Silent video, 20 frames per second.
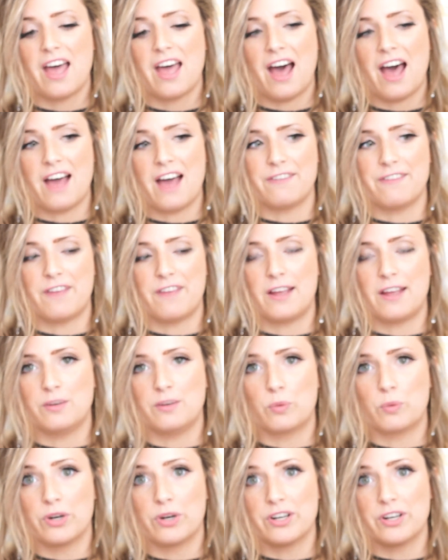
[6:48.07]
I
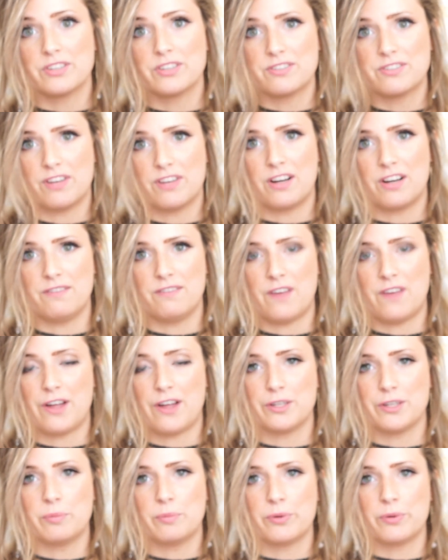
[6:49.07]
find words very
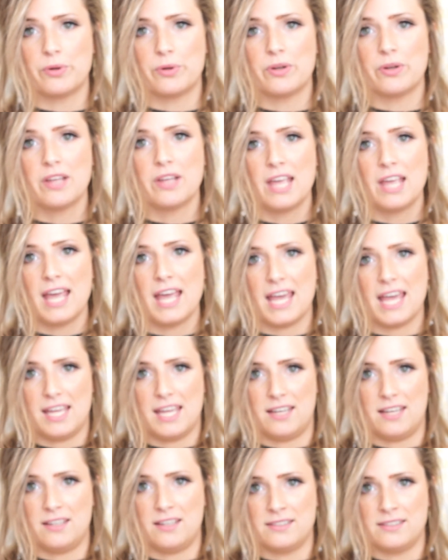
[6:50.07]
valuable,
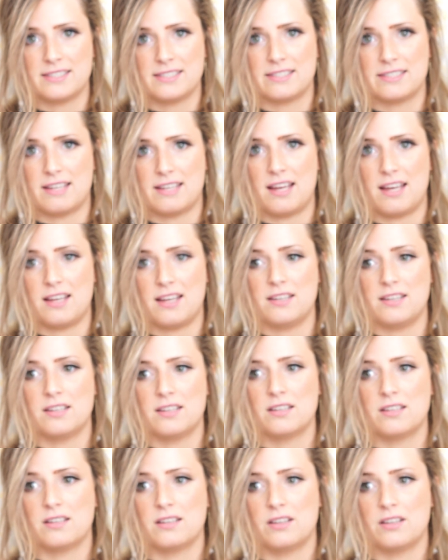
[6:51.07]
and instead
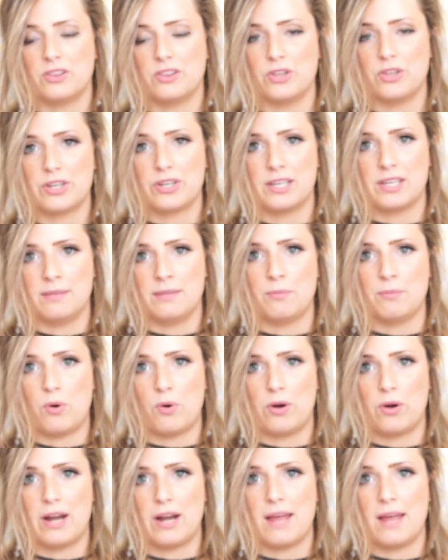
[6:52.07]
looking
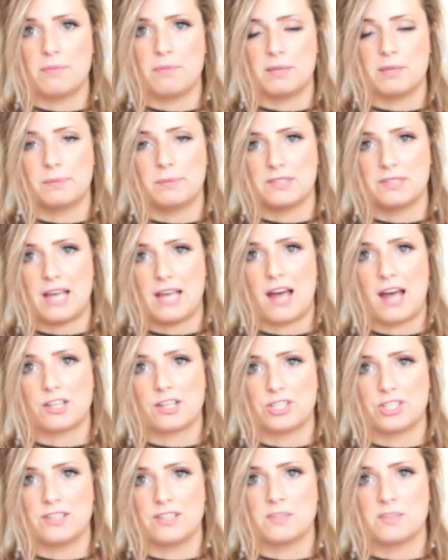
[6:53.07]
more at people's
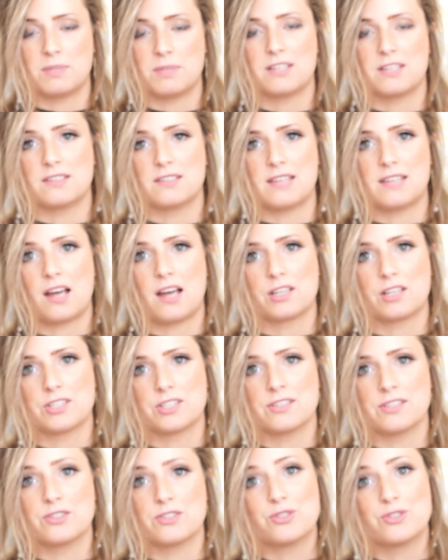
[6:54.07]
actions, because
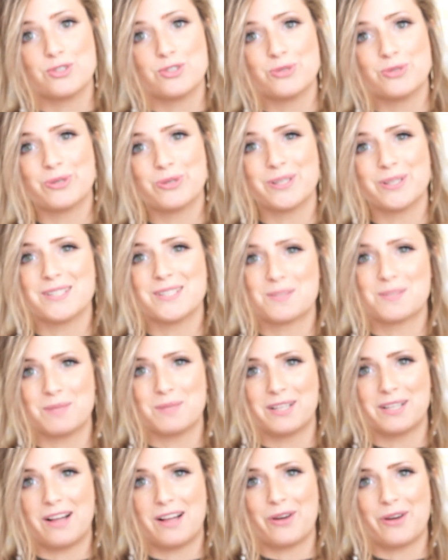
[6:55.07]
actions do really
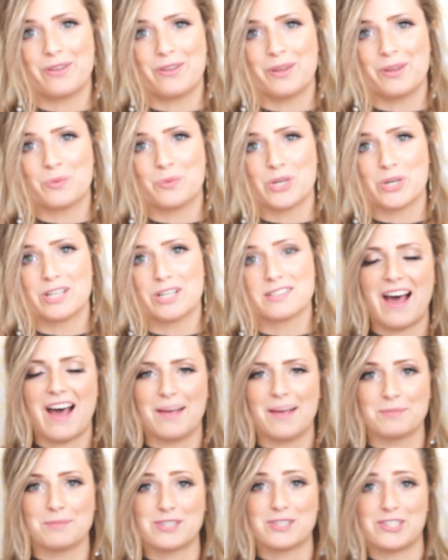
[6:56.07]
speak louder than words.
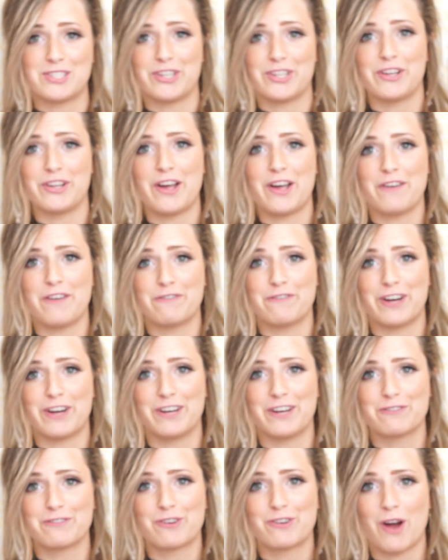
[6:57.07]
I'm still afraid
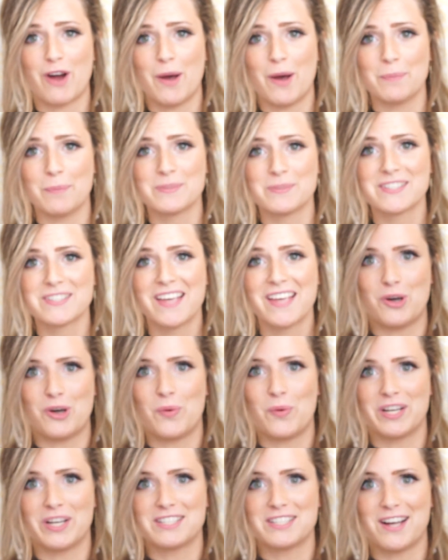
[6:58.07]
of crumbs. I don't
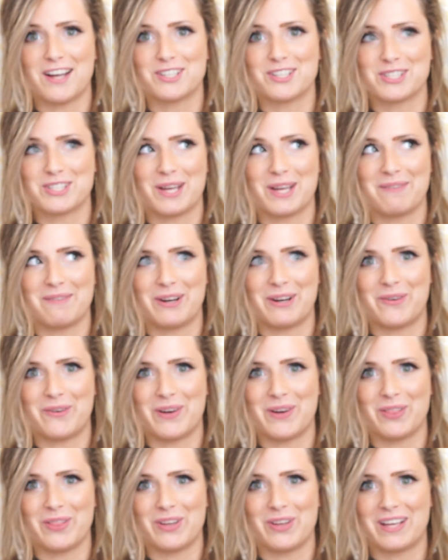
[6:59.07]
want to touch them, I don't
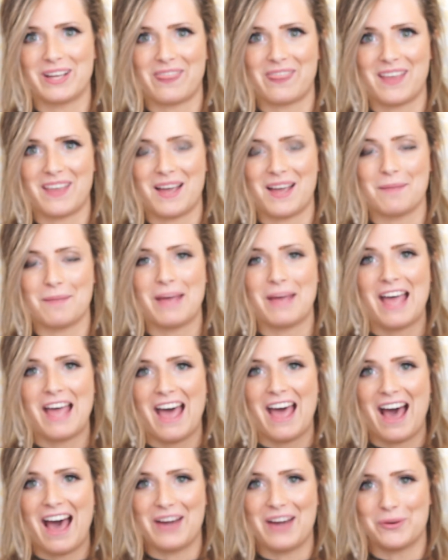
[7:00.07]
want to look at them,
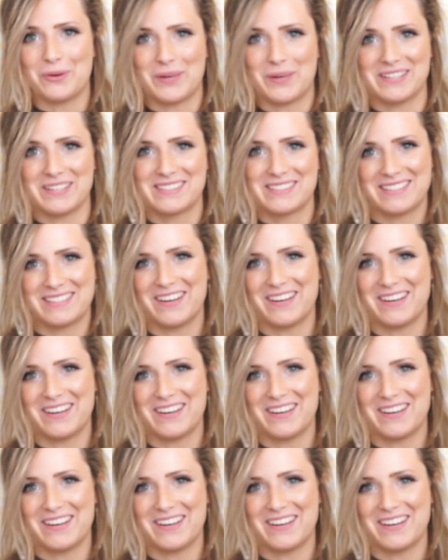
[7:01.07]
I don't want to sit